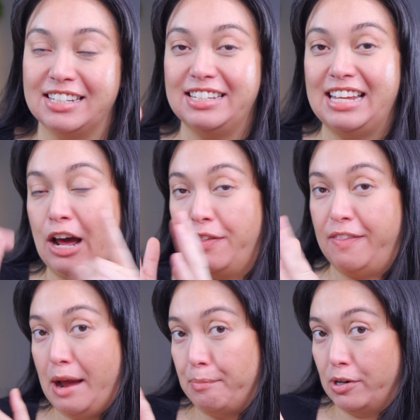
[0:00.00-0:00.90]
and see how
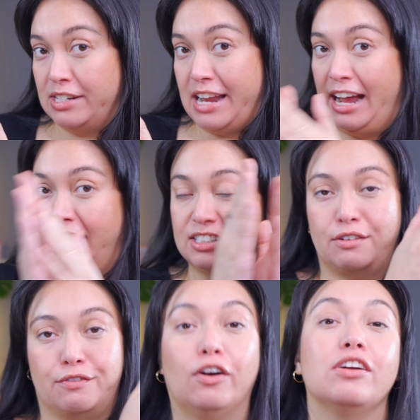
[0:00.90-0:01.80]
that person
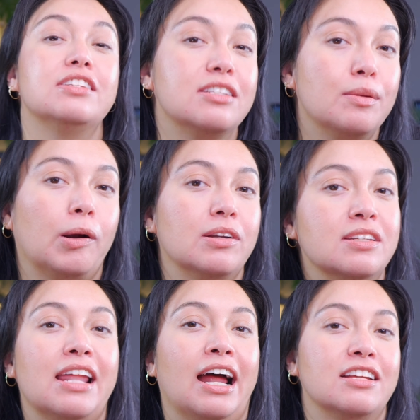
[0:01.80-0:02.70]
acts versus the
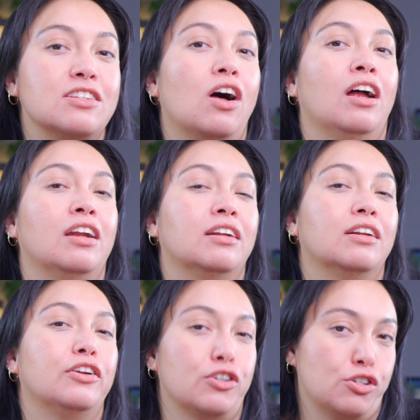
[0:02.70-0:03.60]
person that is
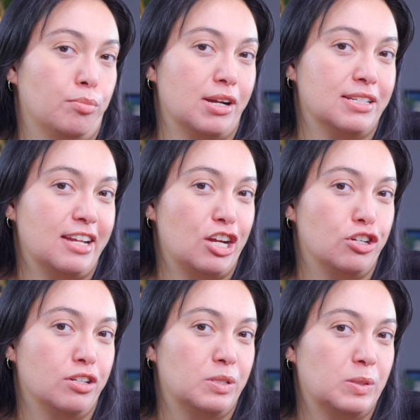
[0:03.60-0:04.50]
on your Zoom
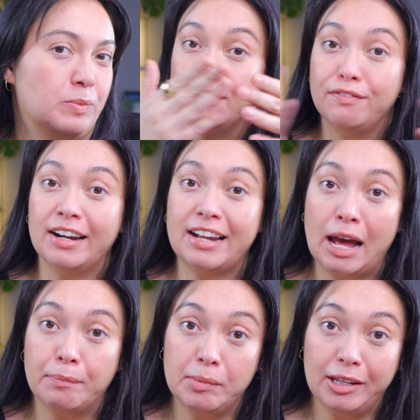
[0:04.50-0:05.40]
presentations, and then find a
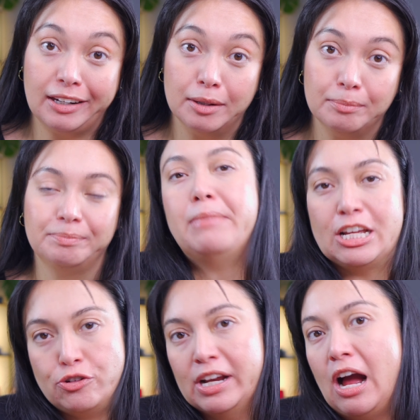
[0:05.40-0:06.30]
happy medium.
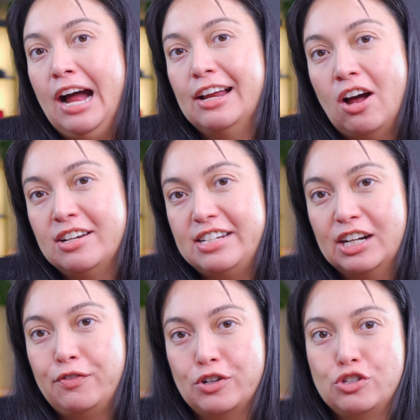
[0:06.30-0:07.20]
Mastering eye contact for